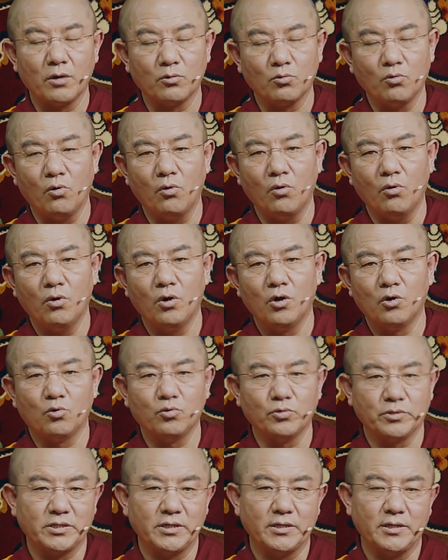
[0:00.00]
sentient
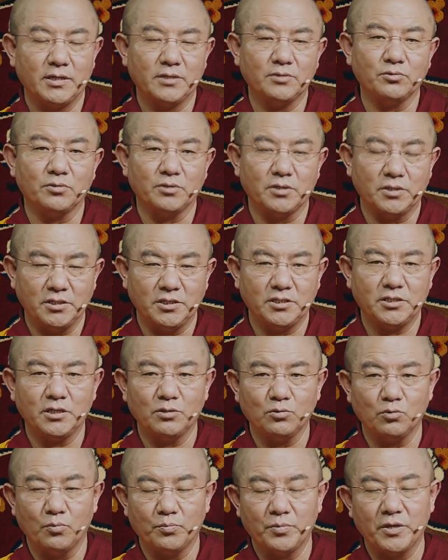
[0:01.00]
beings, then how could they
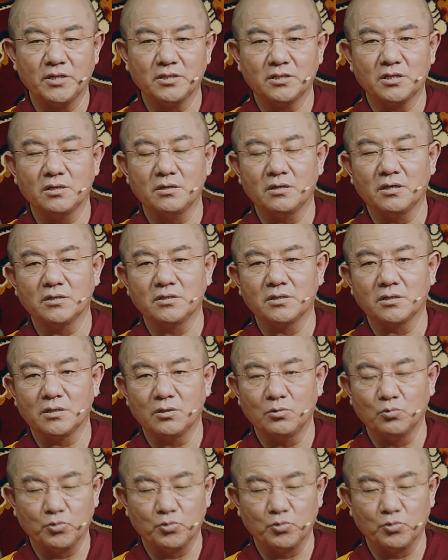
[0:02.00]
attain Buddhahood?